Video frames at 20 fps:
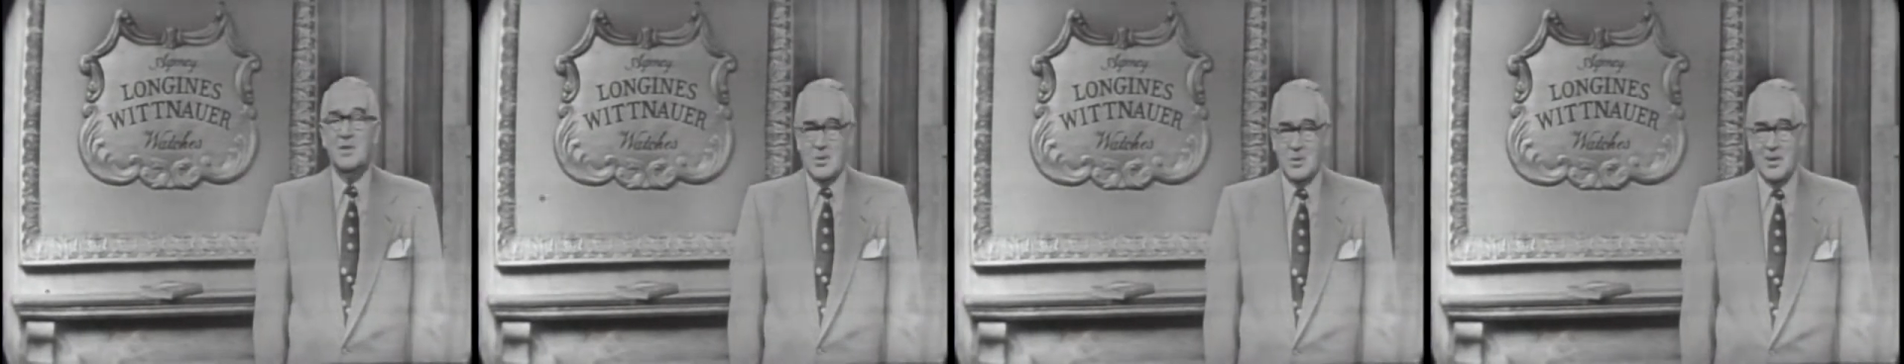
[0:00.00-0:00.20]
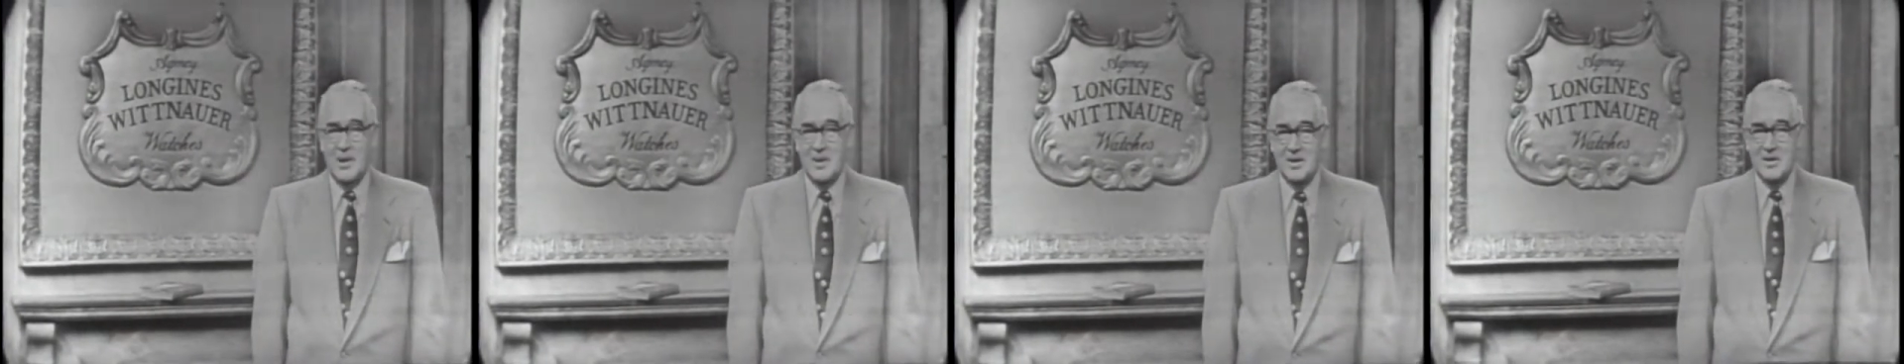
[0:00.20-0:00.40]

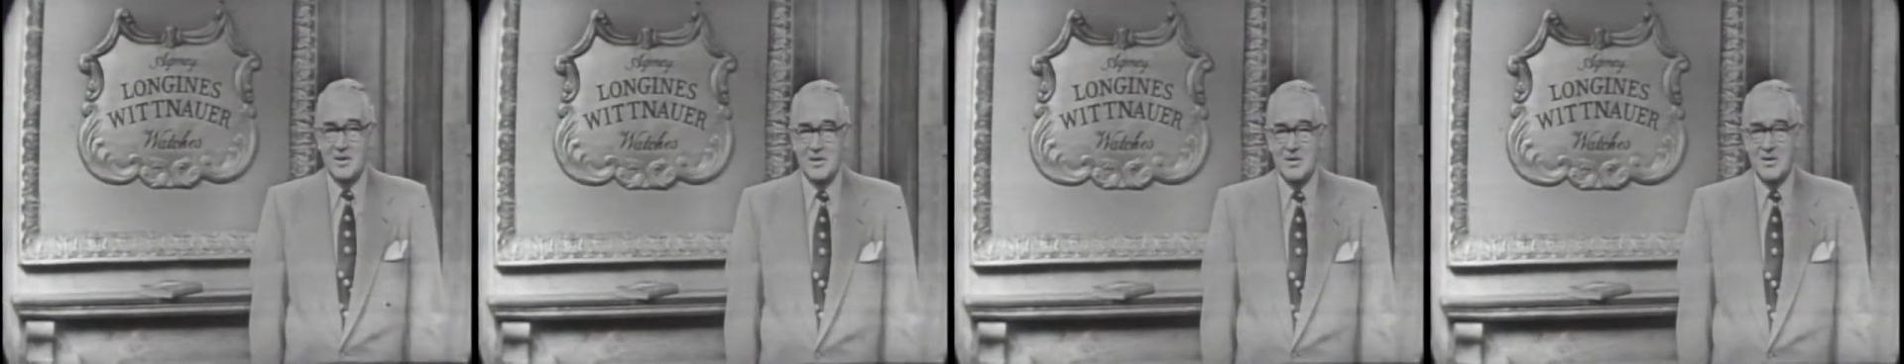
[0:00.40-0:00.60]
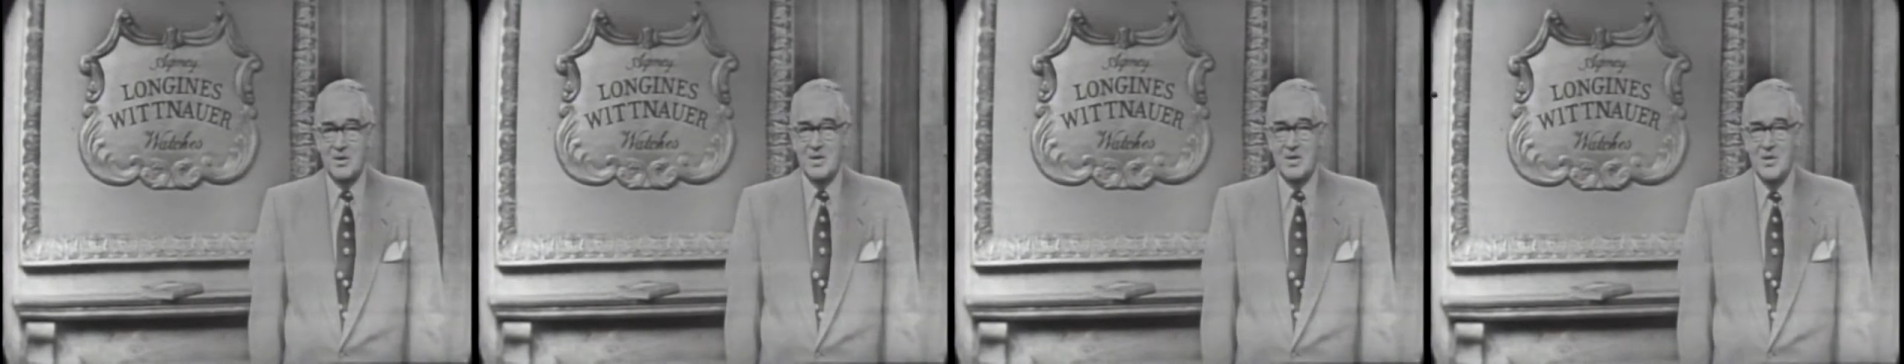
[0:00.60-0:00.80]

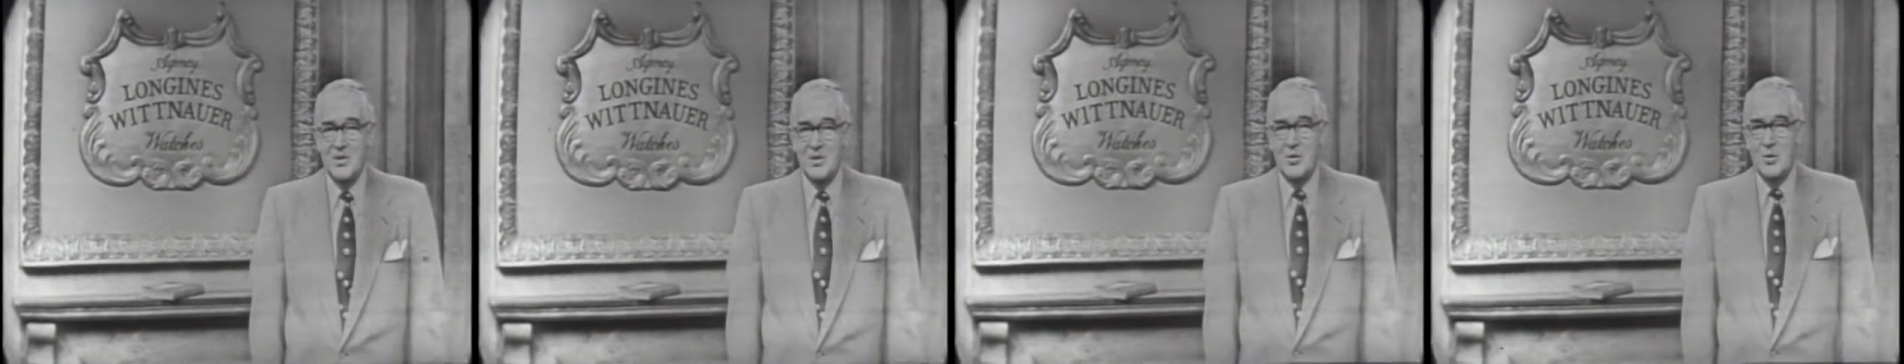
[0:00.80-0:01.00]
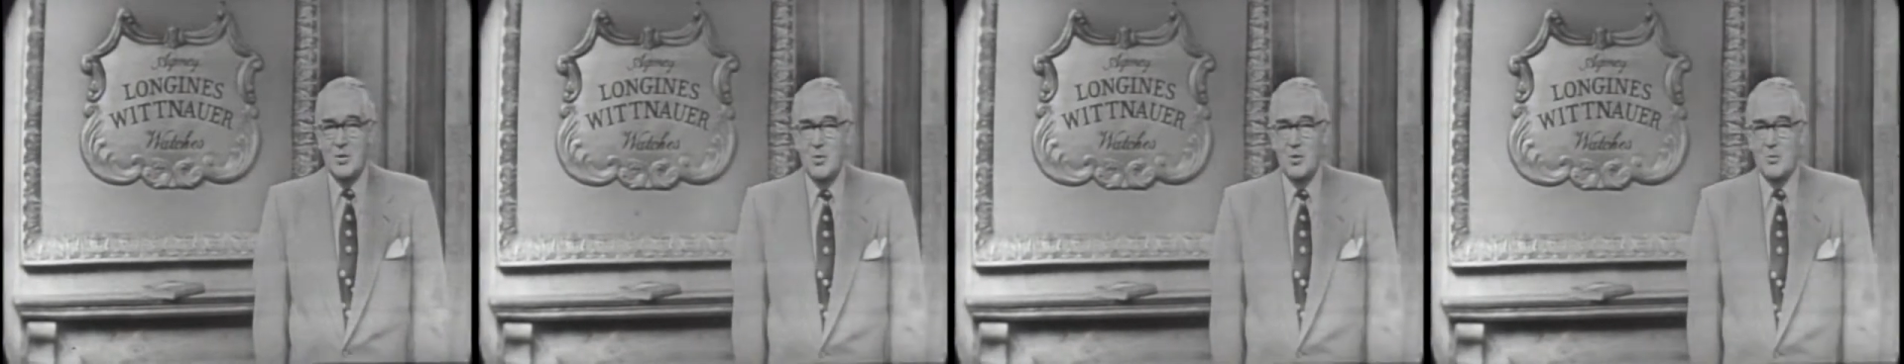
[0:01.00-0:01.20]
jewelers
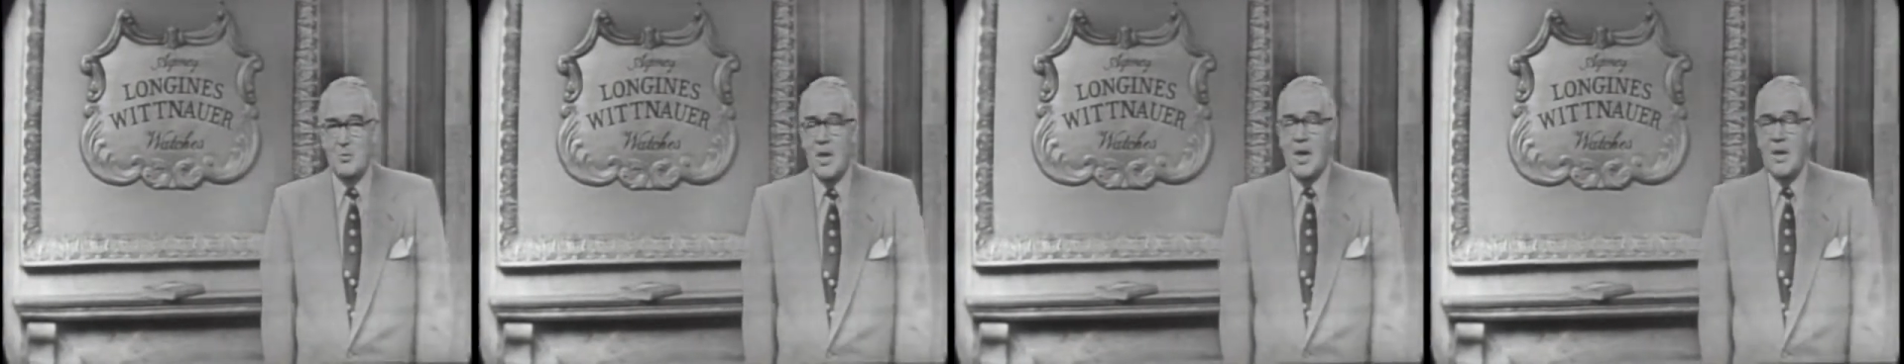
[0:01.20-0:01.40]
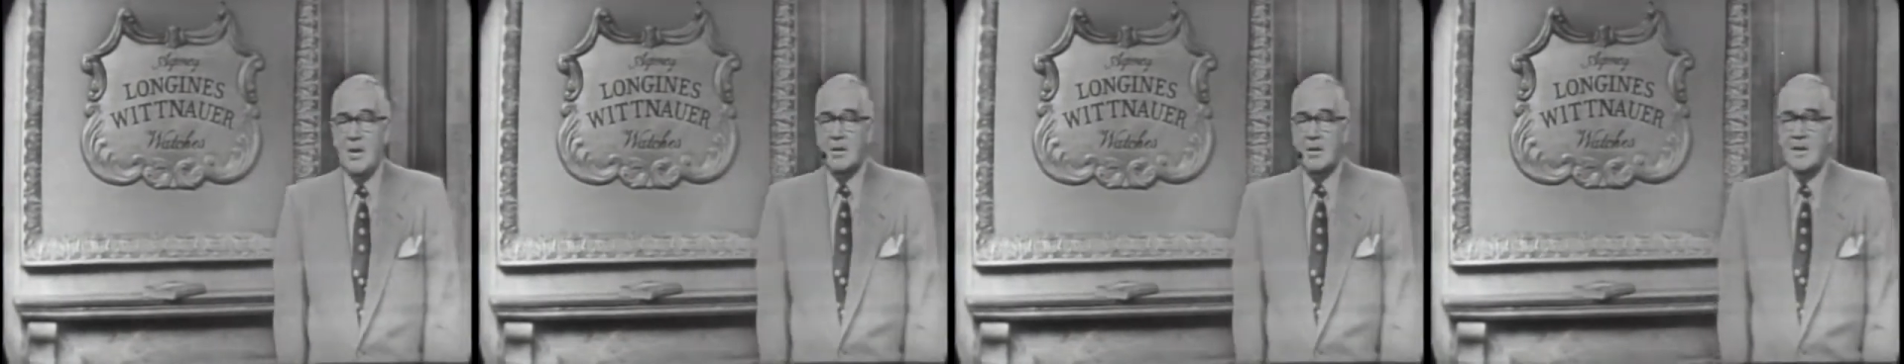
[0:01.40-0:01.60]
who
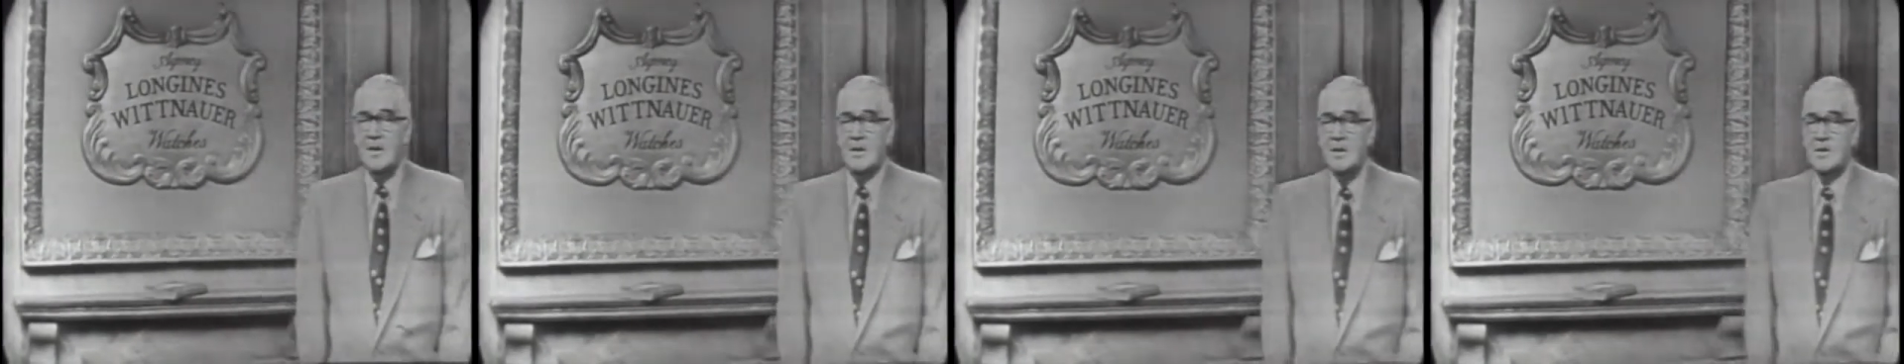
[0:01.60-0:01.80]
proudly